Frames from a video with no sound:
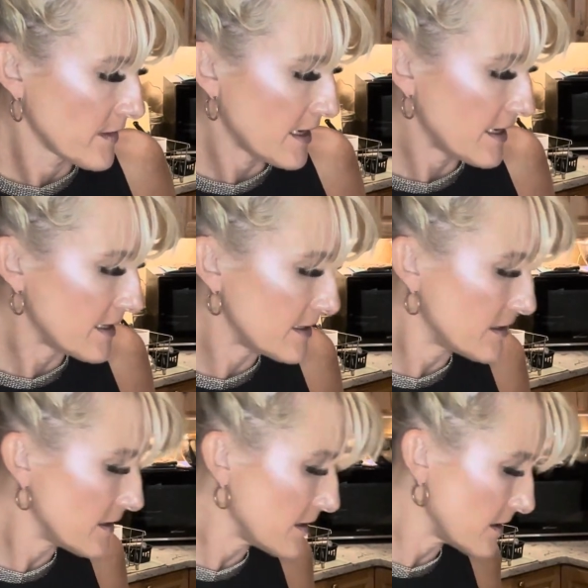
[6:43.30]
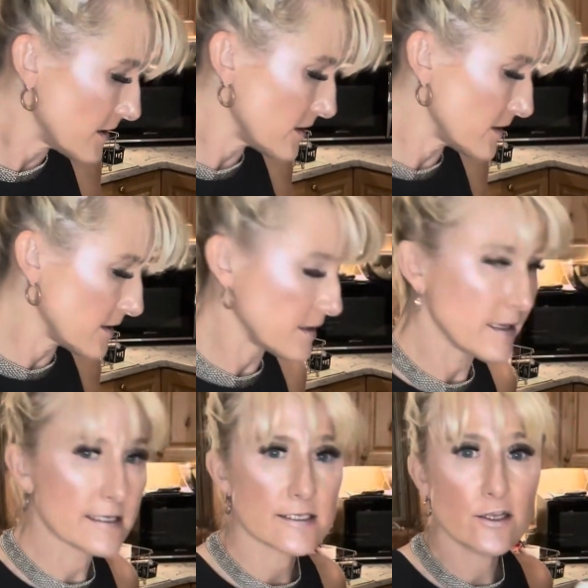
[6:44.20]
And
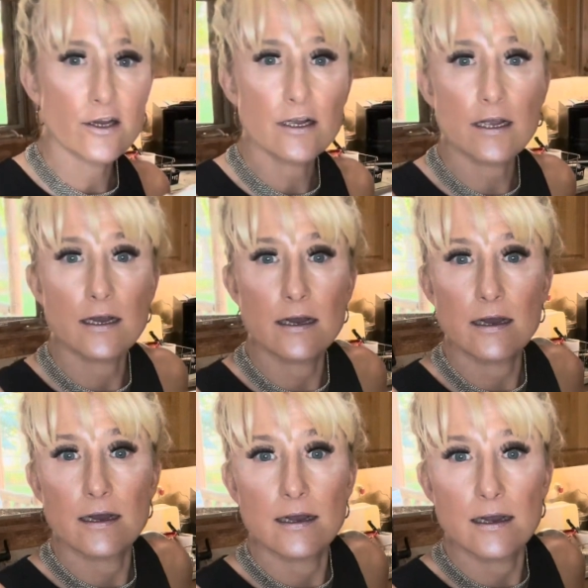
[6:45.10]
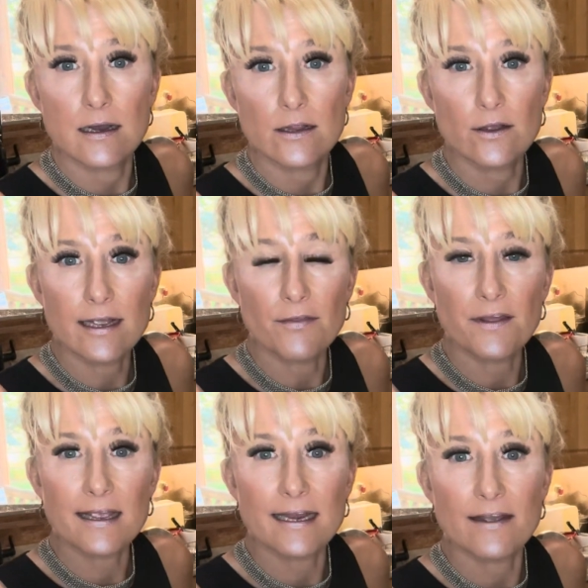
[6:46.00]
let's look. Look how
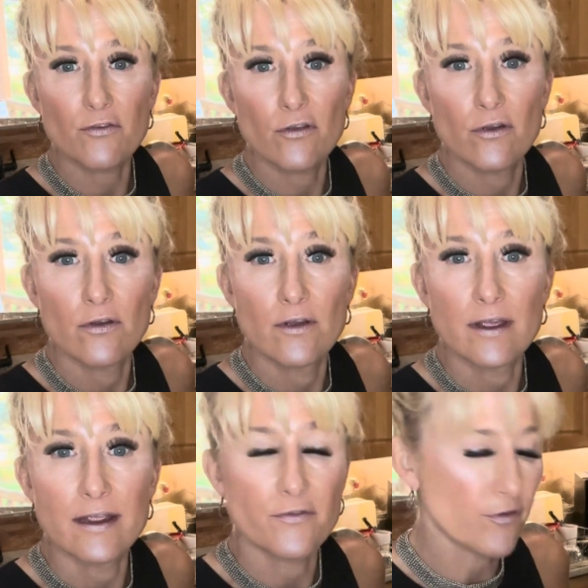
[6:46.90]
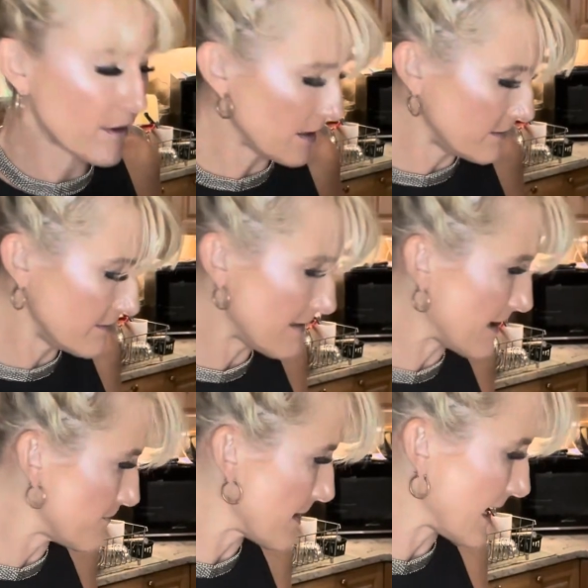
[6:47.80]
thick it is. It's getting to
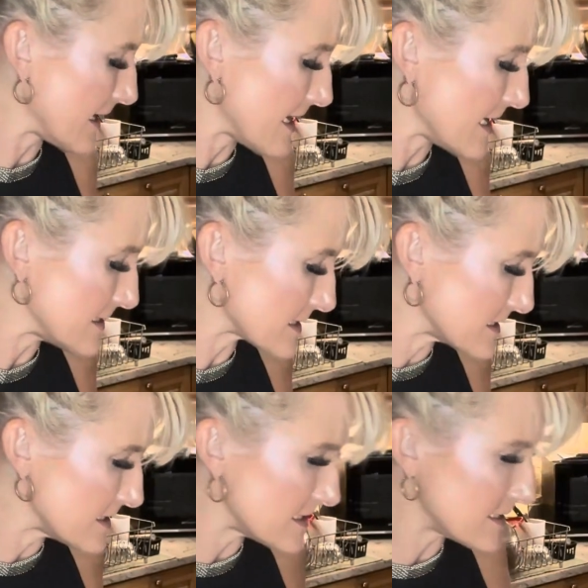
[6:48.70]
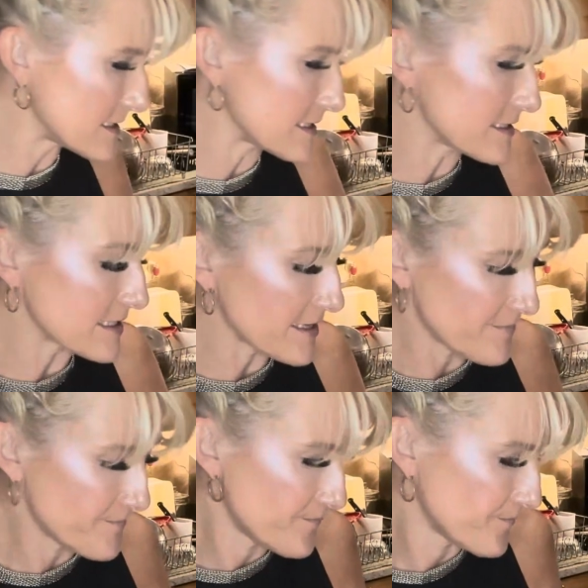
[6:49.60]
that mayonnaise consistency.
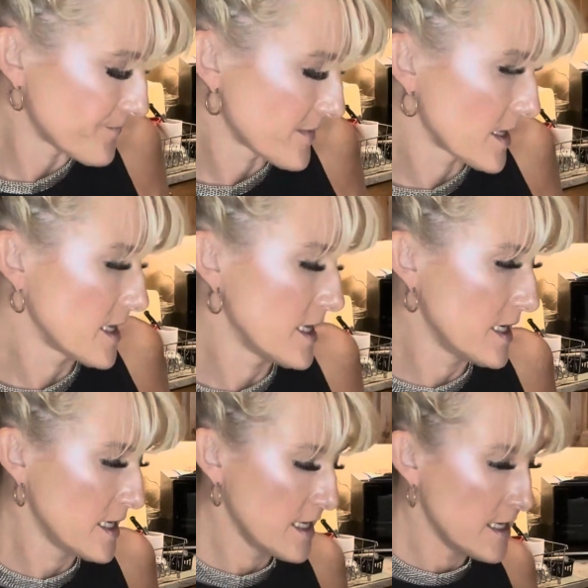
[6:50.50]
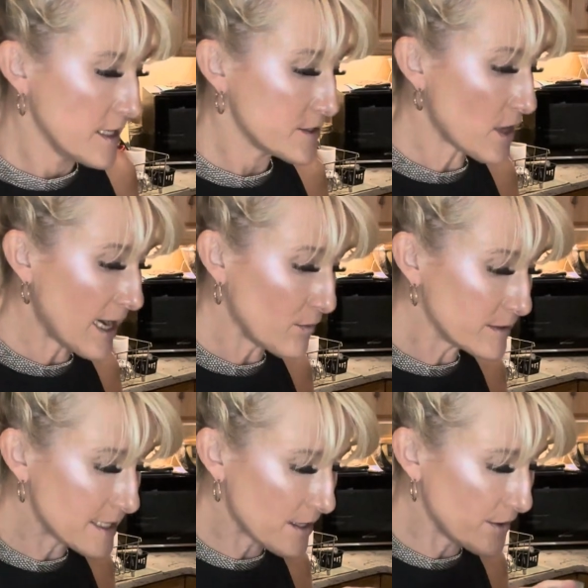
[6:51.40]
So I will
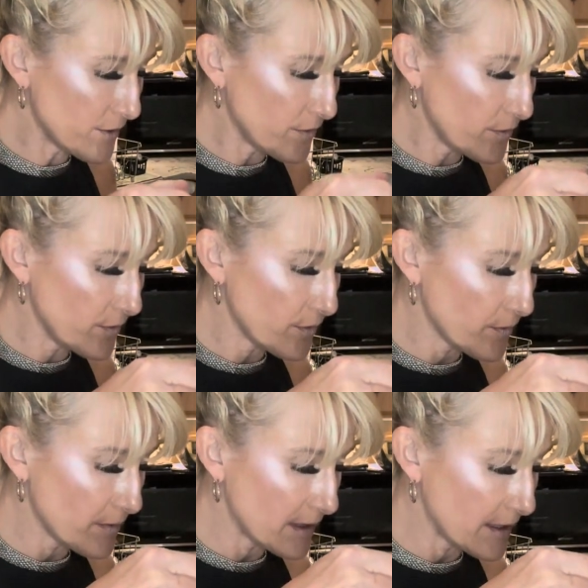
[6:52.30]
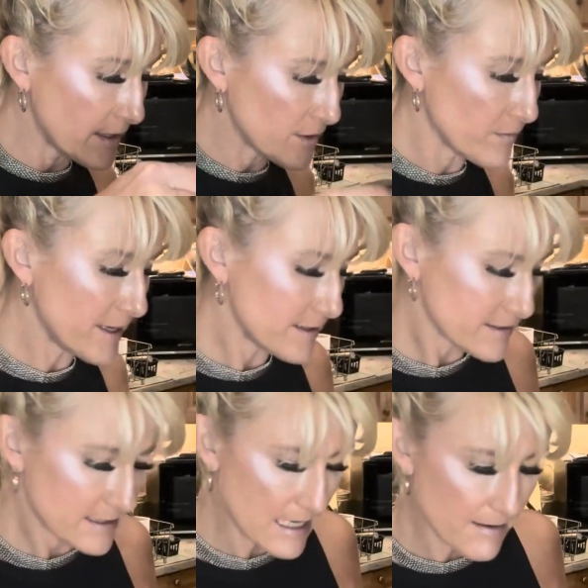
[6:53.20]
tell you a little bit.
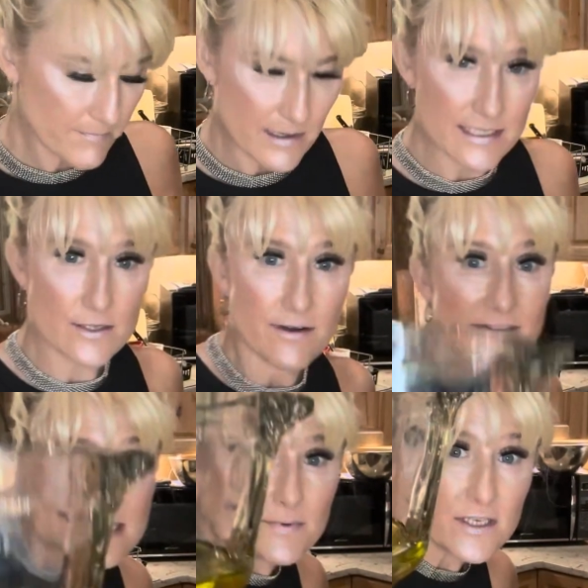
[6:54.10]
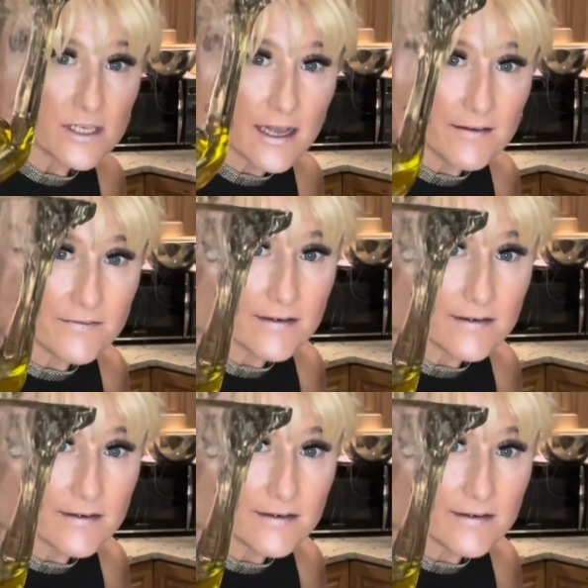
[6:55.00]
Stop. I still have this much left.